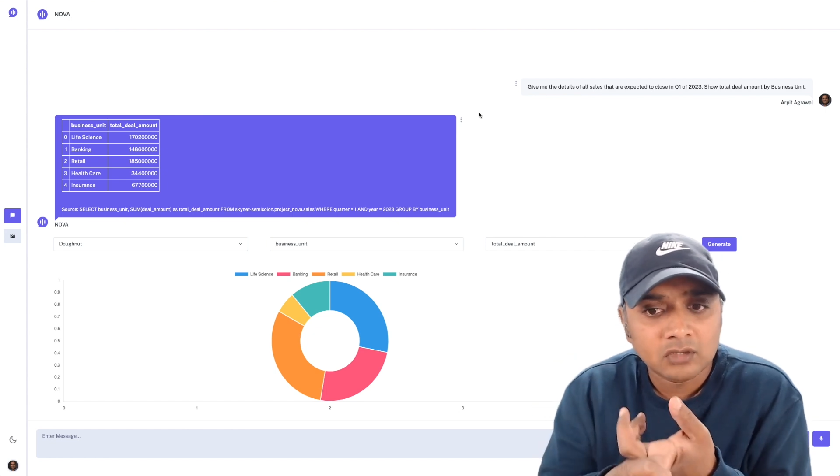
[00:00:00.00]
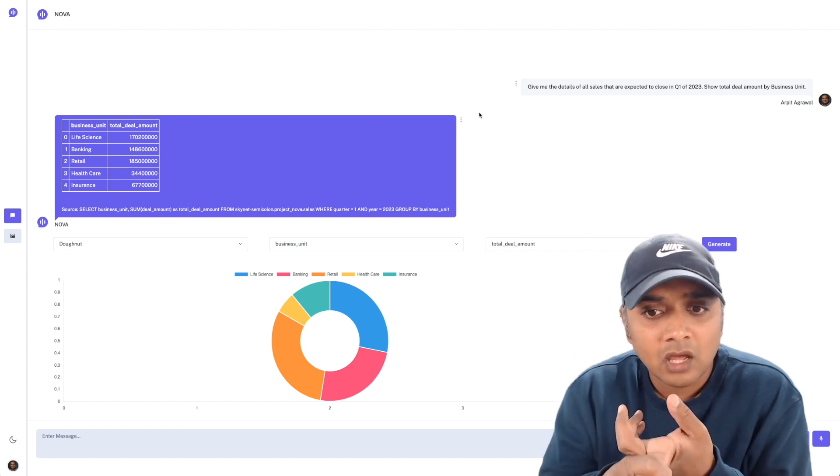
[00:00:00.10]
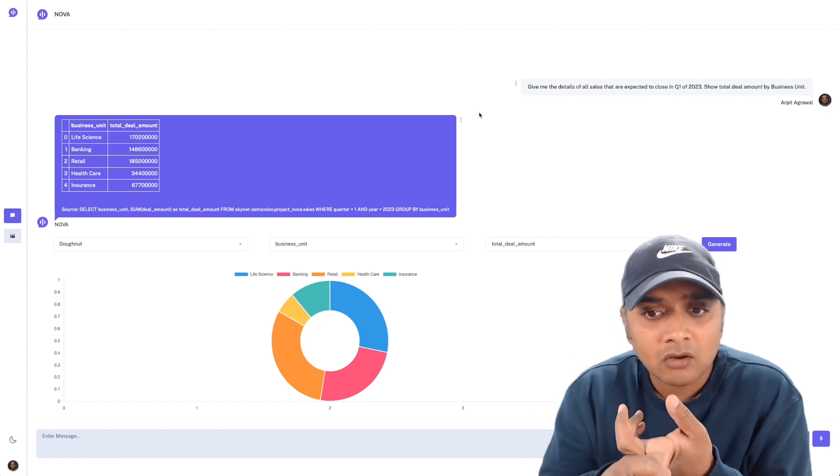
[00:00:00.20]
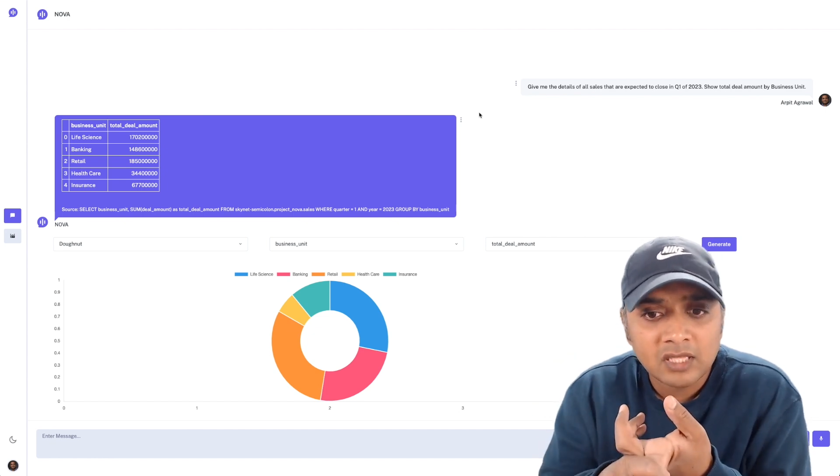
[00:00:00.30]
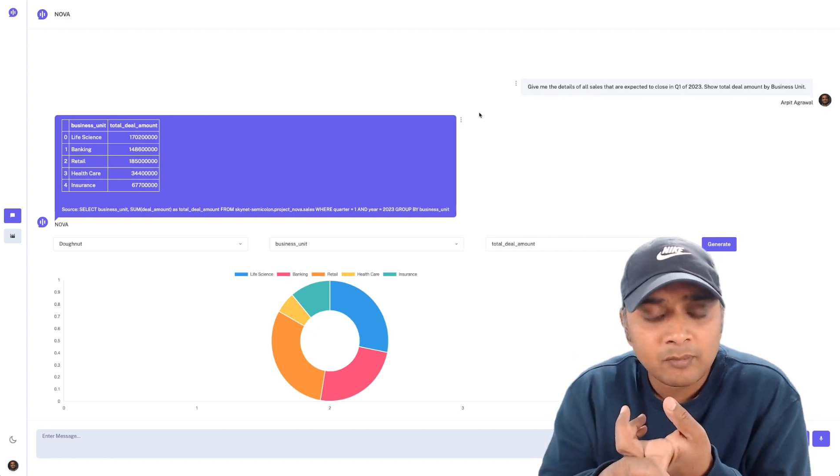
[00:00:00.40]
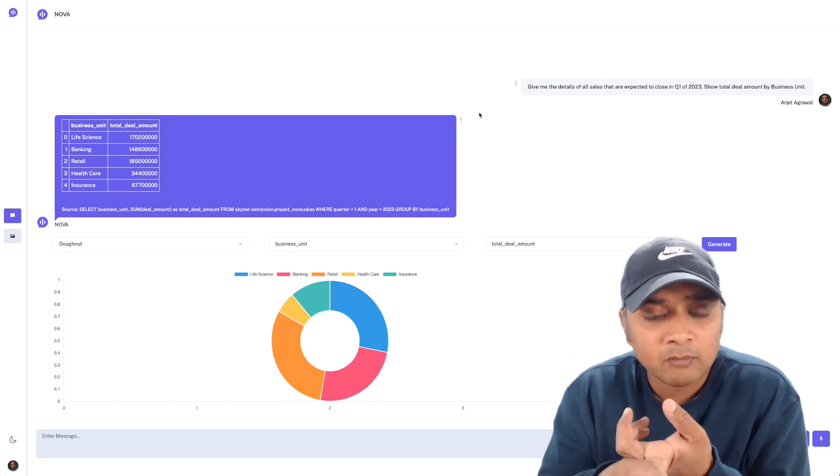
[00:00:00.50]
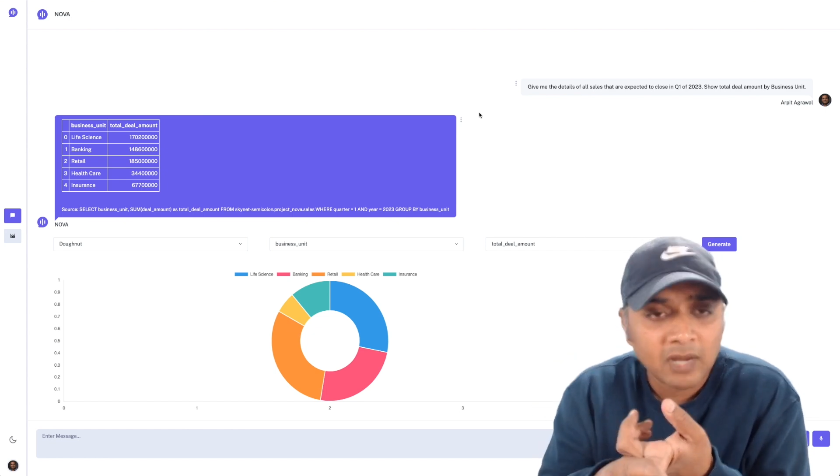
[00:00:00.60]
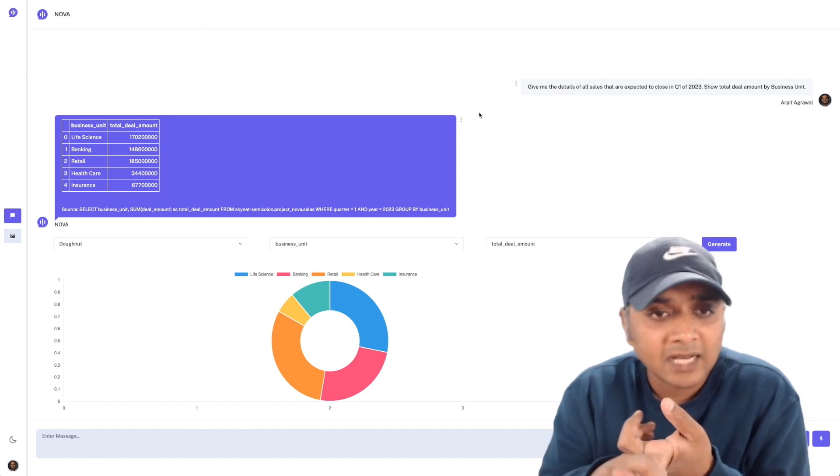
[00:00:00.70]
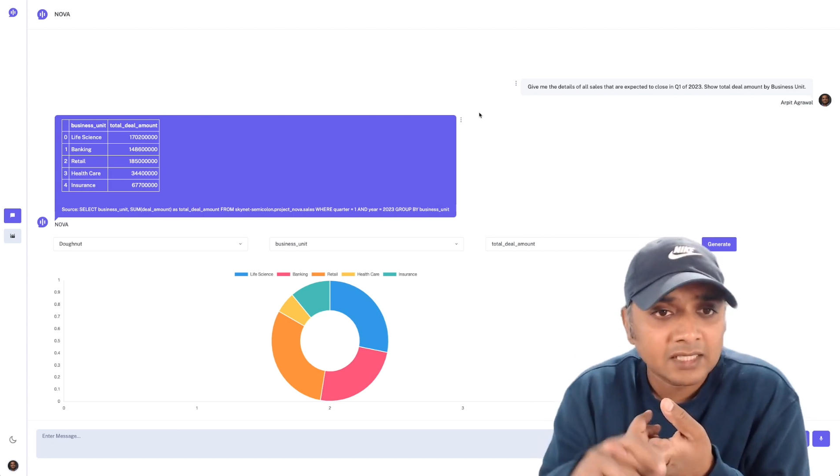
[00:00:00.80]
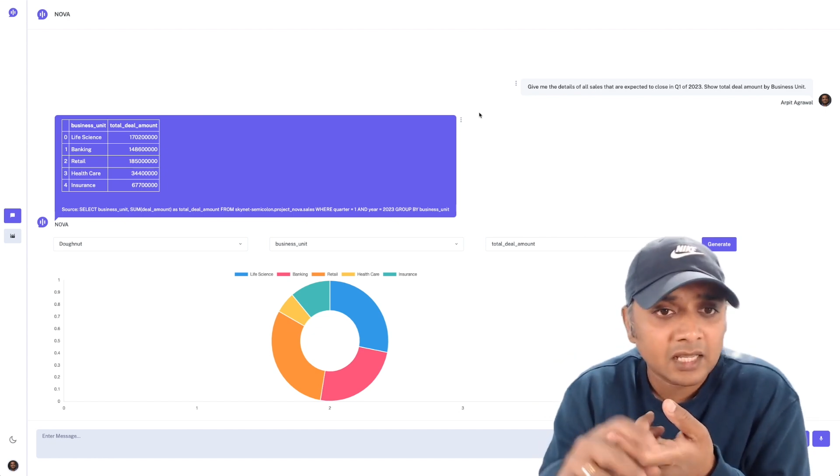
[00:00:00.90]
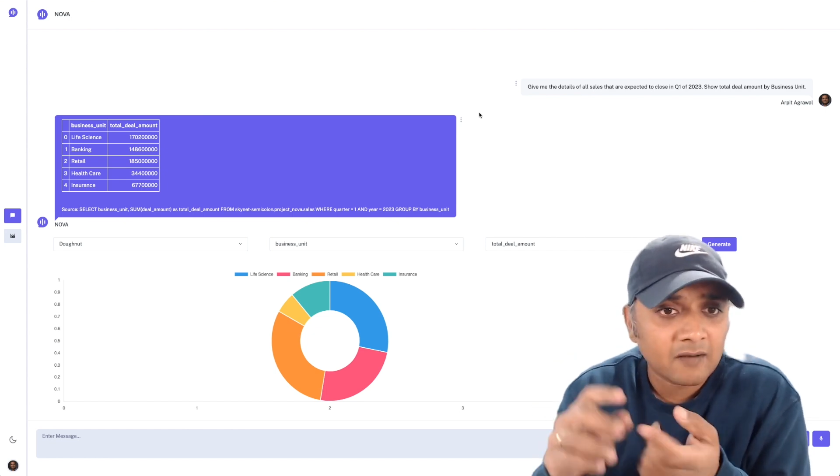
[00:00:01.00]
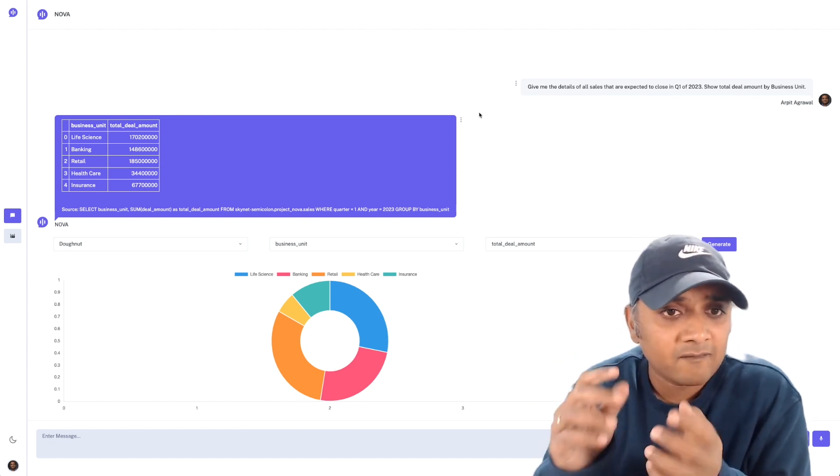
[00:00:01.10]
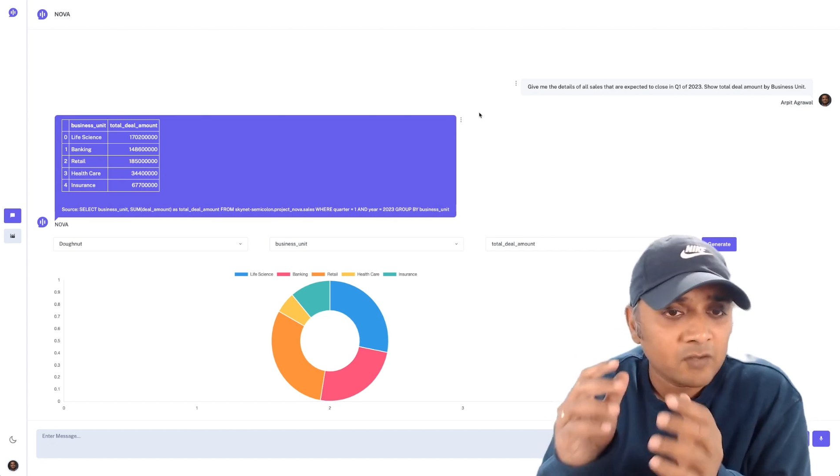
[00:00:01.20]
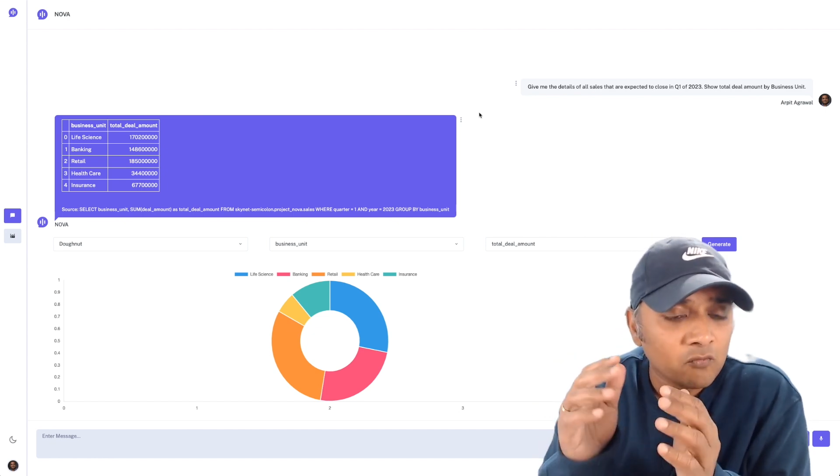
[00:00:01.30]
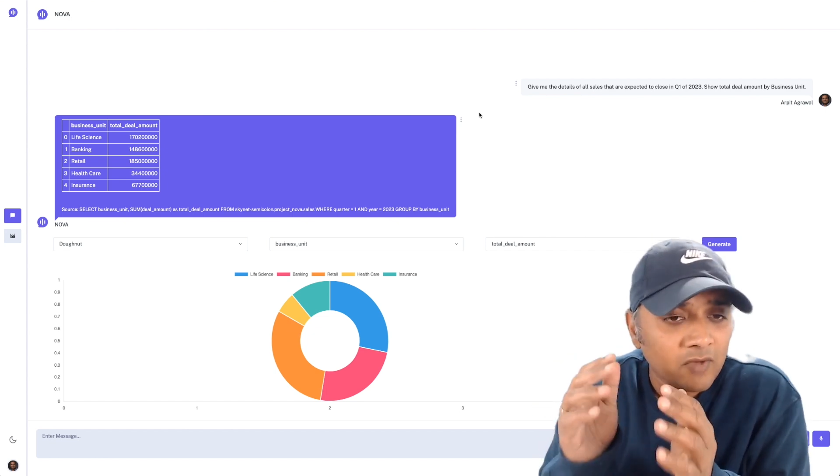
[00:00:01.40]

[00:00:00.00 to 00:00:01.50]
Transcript: Now, keep in mind there are a few